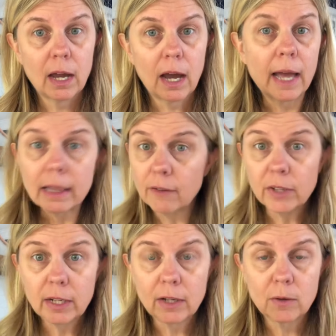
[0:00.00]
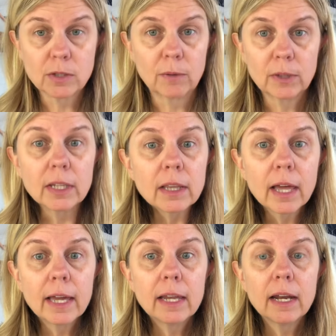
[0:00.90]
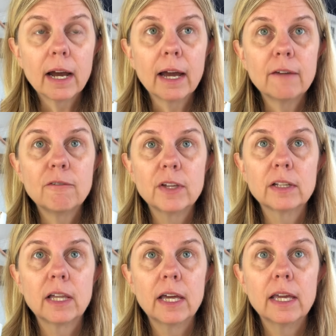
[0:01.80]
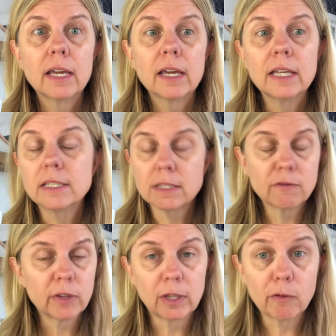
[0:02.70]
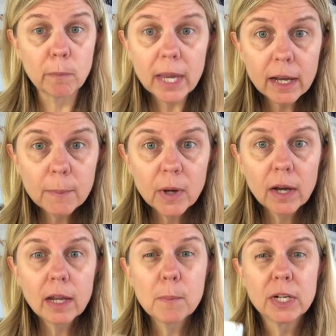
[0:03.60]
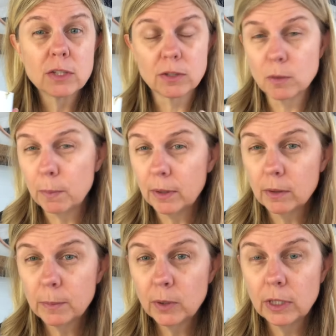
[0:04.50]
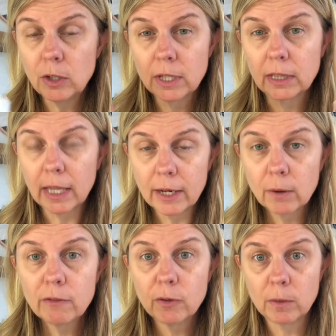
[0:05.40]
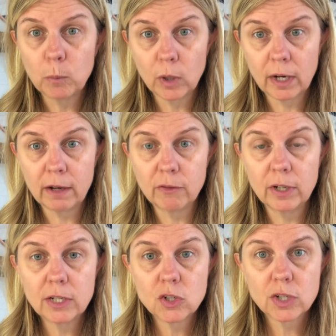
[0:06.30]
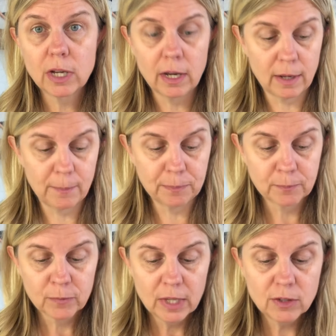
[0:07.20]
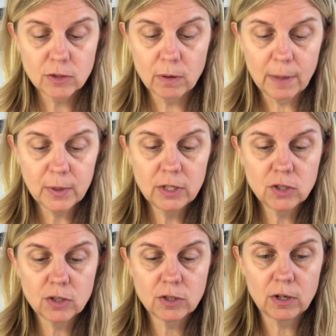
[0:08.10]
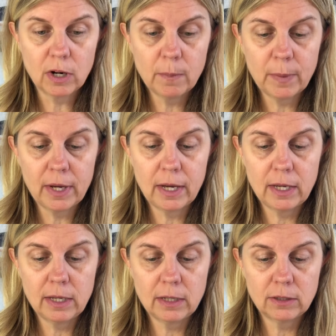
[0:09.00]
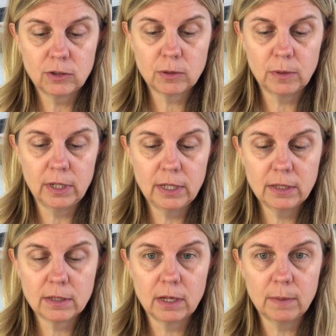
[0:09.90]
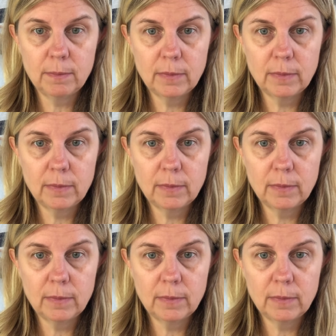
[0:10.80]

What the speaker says: I love it. It goes on really light. I feel like it doesn't feel like you have makeup on, but it's also buildable and you can layer it for more coverage. So I'm going to just start by squirting some